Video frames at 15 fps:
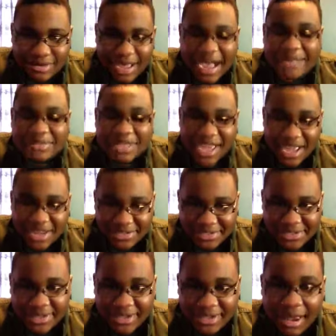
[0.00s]
I'm yet
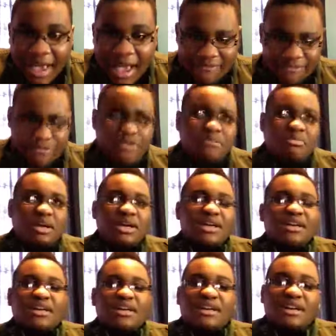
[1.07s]
still alive. Opa.
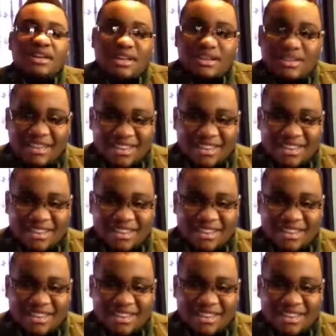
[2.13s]
Uh,